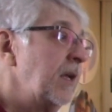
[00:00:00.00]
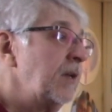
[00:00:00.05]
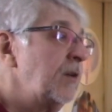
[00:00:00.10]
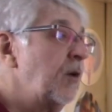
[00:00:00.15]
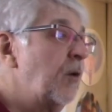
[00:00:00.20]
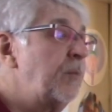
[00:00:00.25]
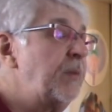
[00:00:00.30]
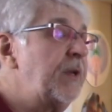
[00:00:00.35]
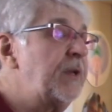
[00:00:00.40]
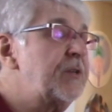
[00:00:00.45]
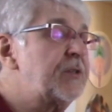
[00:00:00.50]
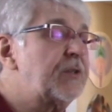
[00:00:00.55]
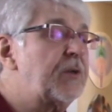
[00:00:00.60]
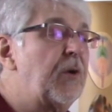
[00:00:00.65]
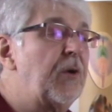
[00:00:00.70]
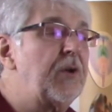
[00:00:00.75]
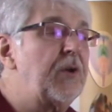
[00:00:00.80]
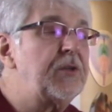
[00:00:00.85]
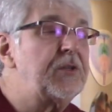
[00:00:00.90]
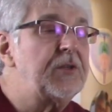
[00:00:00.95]
Don't be
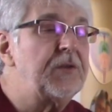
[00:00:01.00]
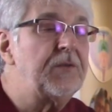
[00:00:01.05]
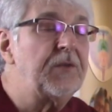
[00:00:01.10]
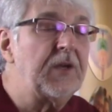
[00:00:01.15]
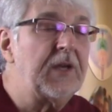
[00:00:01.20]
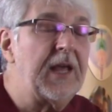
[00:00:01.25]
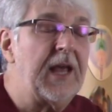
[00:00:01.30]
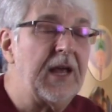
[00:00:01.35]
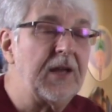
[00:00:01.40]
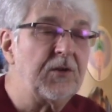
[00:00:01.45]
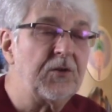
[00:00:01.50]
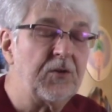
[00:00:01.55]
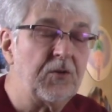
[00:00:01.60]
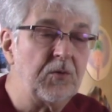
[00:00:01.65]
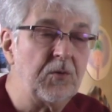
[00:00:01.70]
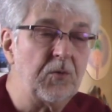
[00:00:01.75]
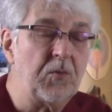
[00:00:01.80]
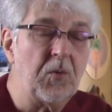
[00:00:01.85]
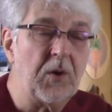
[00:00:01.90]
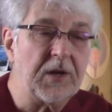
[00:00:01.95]
discouraged if you can't
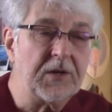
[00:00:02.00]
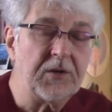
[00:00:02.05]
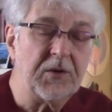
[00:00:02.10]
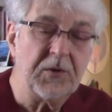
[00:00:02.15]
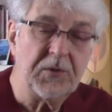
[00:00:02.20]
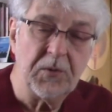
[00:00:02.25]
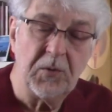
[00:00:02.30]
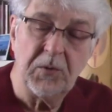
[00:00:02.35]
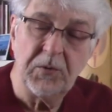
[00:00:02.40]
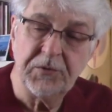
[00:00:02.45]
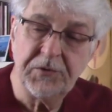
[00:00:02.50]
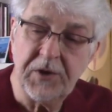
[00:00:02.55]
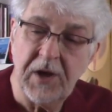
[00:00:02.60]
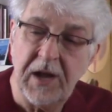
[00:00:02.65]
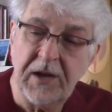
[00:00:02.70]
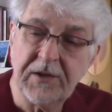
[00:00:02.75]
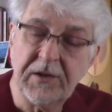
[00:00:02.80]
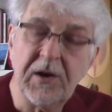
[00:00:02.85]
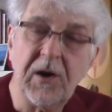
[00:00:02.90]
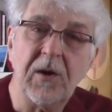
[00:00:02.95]
do what good old
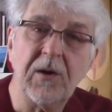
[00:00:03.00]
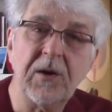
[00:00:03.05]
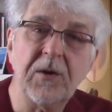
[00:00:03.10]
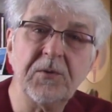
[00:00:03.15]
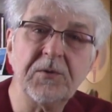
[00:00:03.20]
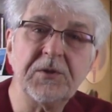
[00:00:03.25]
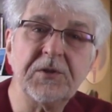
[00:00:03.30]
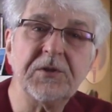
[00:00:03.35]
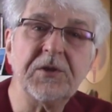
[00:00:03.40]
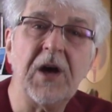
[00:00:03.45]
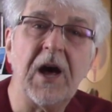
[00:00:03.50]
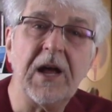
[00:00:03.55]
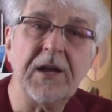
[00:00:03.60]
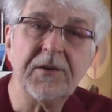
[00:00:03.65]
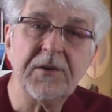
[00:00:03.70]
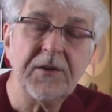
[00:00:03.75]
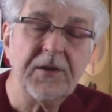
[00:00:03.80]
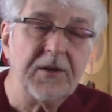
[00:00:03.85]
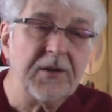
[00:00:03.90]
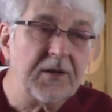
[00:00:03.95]
Don Carlos
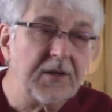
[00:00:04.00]
taught